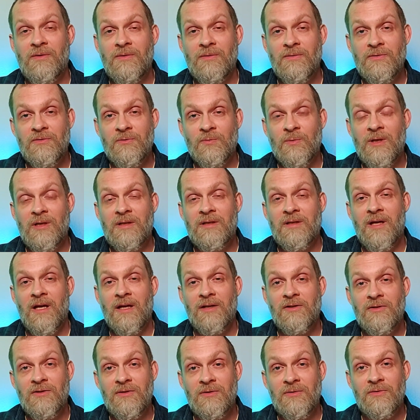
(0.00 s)
new
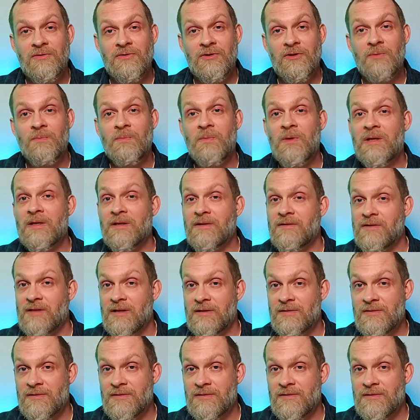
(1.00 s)
SuiteDash user because they're